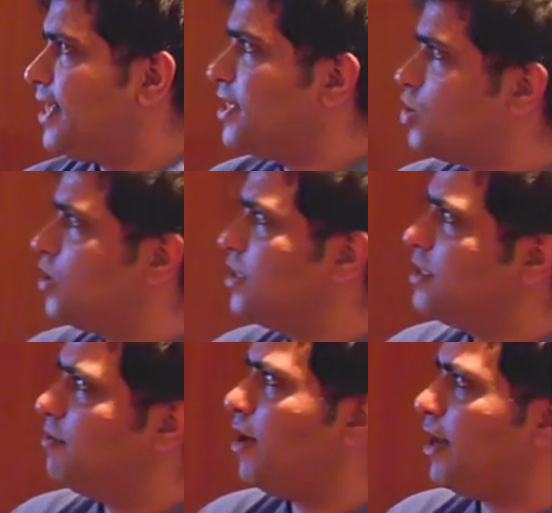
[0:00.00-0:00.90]
I think I showed this
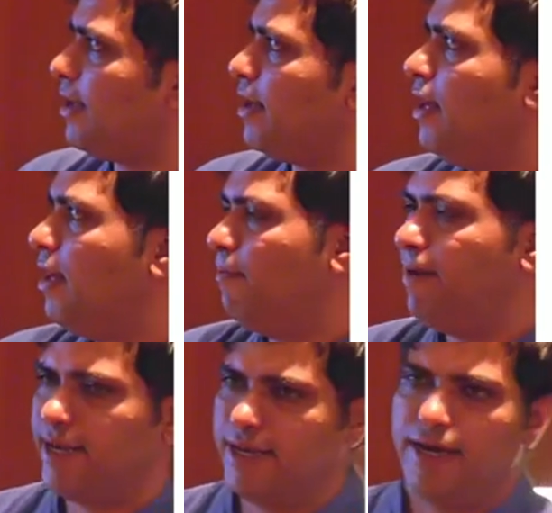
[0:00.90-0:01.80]
in the morning,
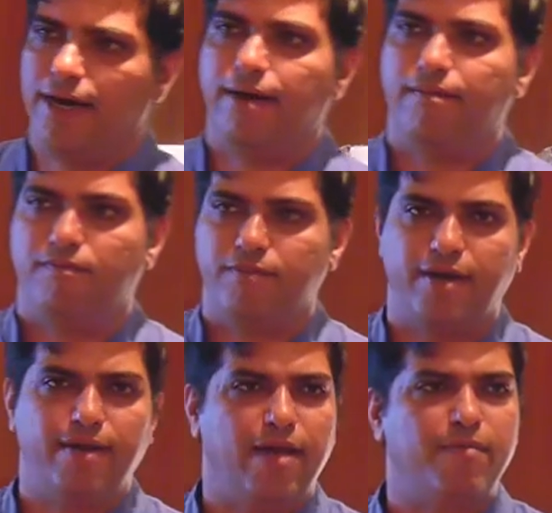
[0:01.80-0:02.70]
but um, there
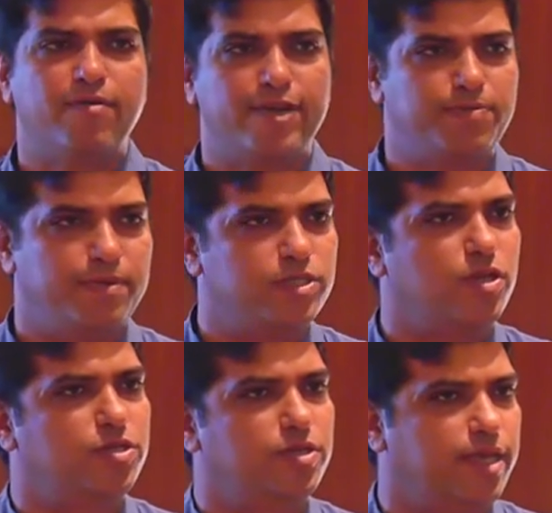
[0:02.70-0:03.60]
are a number of experiments
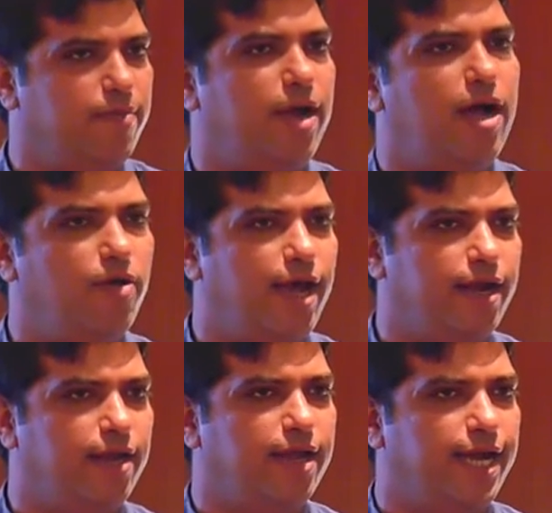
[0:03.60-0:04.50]
also to think about how to
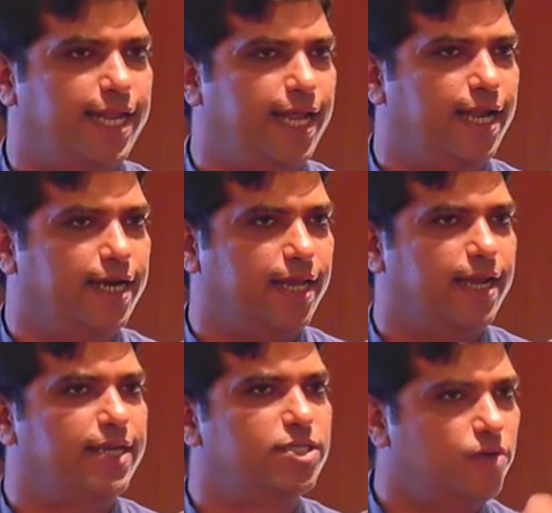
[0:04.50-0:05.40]
handle cardinality,
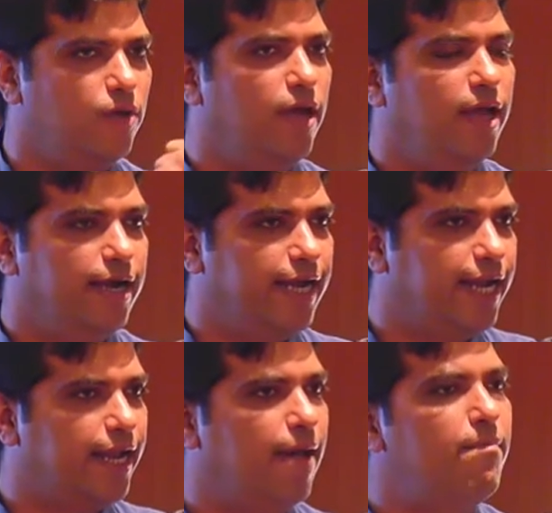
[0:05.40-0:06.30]
right? So
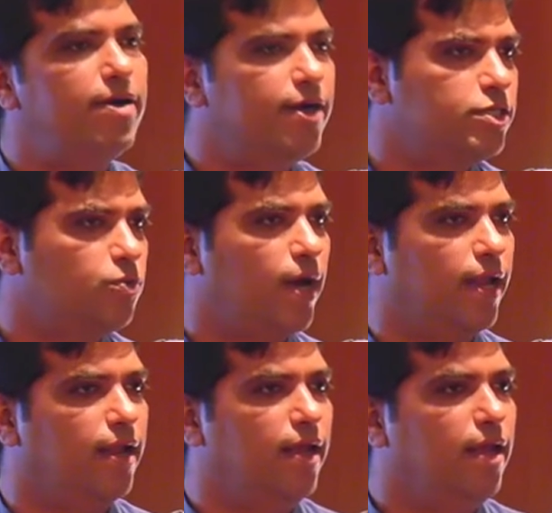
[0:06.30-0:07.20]
data number is
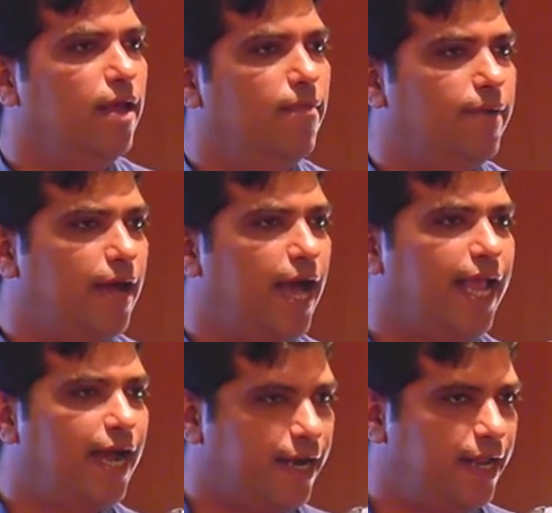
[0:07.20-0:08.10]
one, but high
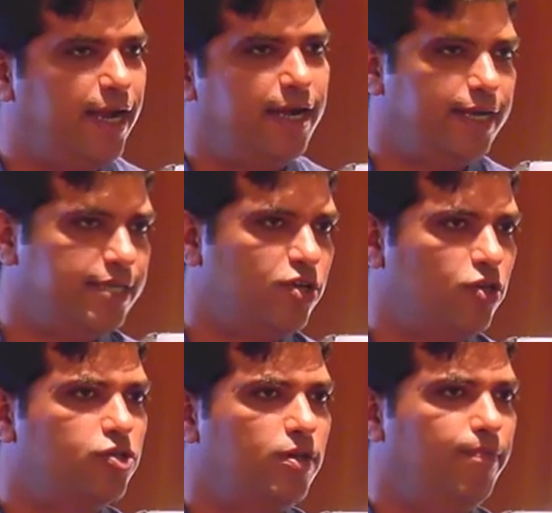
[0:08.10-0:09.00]
cardinality is
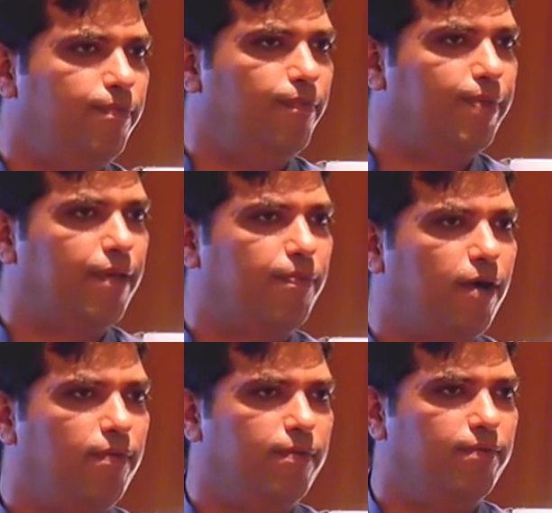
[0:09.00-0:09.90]
also a big
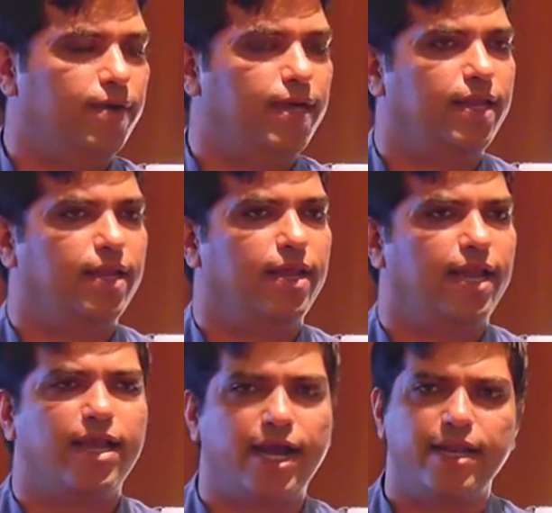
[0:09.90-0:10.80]
problem. In,
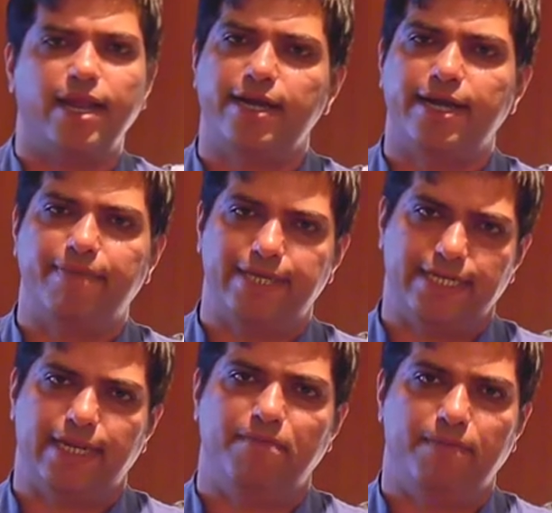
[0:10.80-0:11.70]
and cardinality
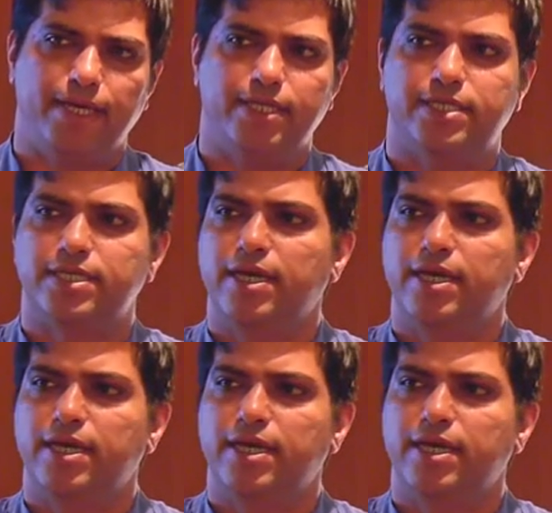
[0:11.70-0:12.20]
basically means